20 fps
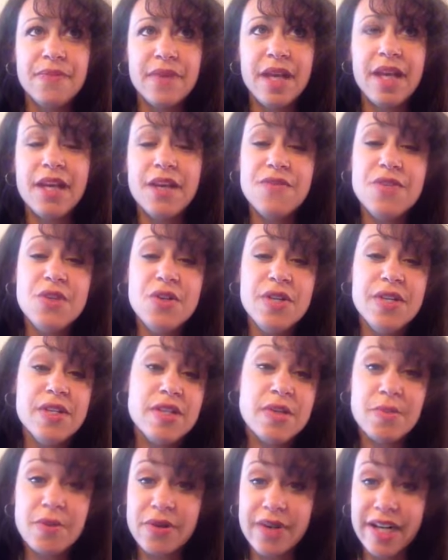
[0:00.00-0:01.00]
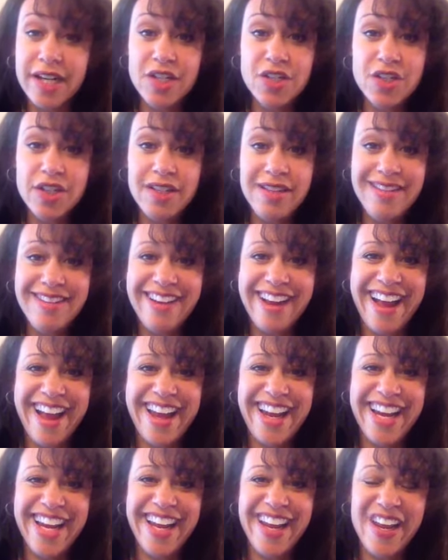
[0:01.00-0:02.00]
inspiration,
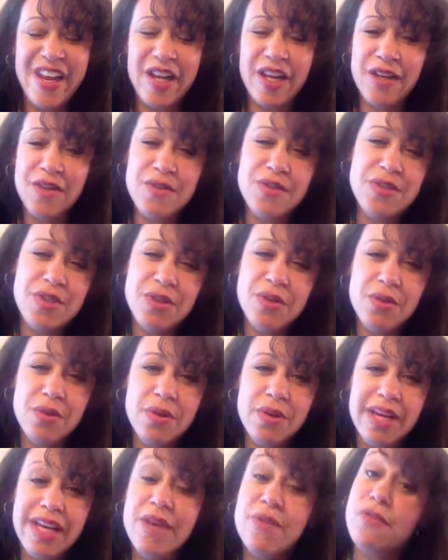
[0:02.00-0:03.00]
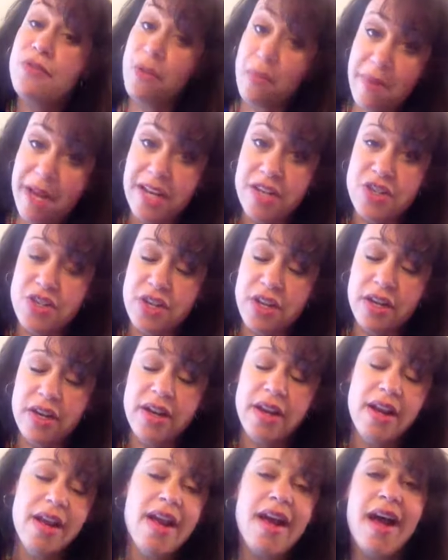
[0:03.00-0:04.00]
and it gives you information
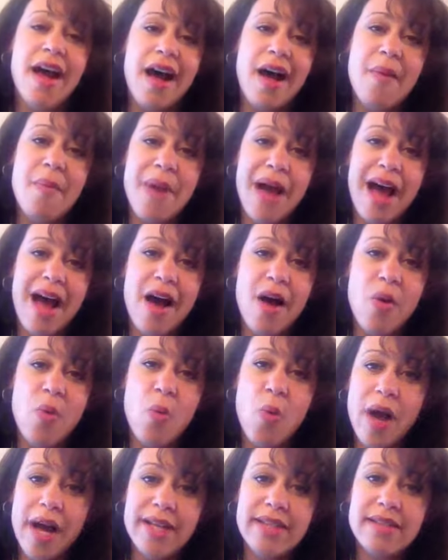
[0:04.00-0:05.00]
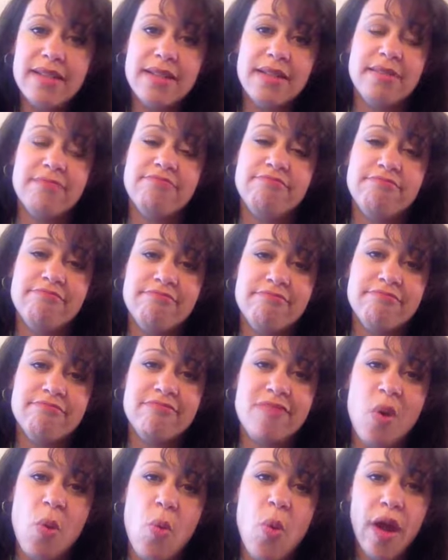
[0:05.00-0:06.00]
about what
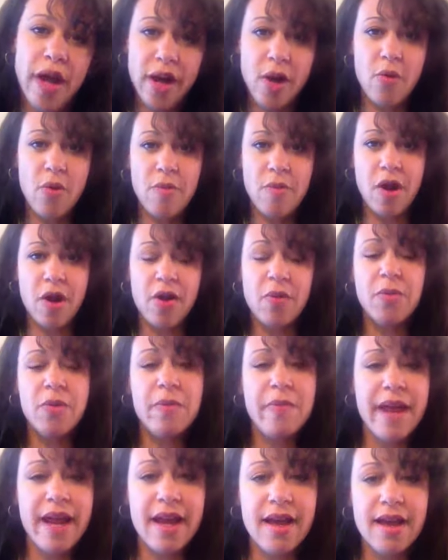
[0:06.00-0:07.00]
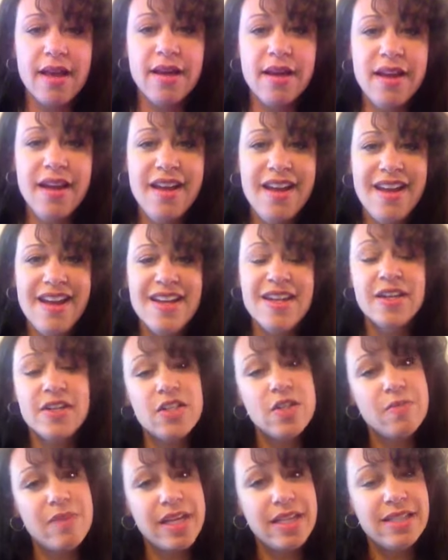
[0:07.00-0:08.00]
a remarkable man
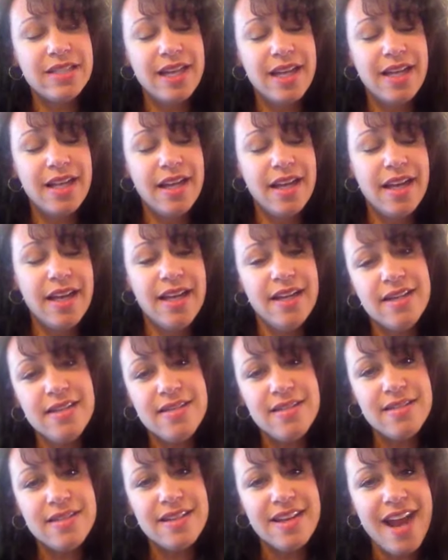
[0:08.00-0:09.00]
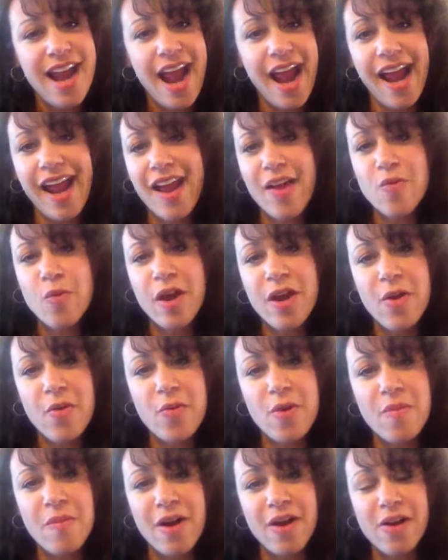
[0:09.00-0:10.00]
Nelson Mandela is and what a
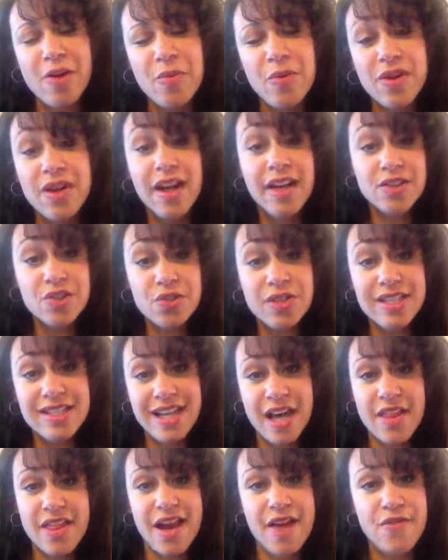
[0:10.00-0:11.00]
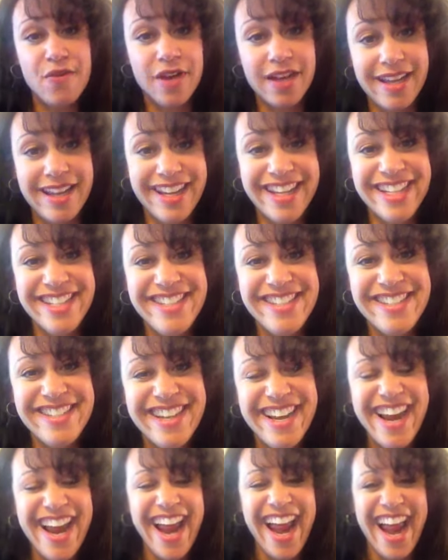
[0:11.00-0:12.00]
remarkable country South Africa is.
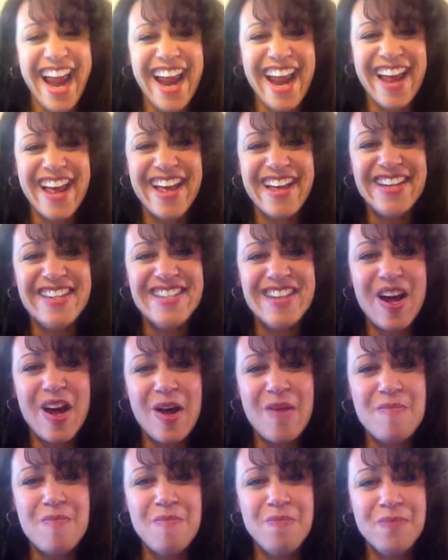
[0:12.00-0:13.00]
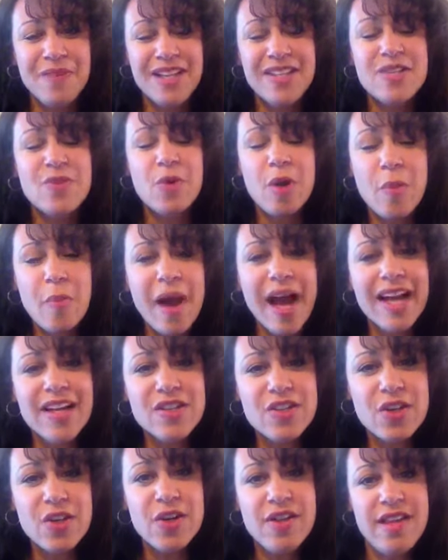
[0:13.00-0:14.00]
And it's a
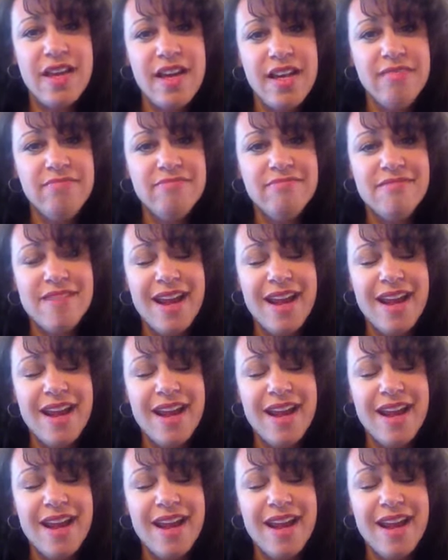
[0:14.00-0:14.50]
reminder that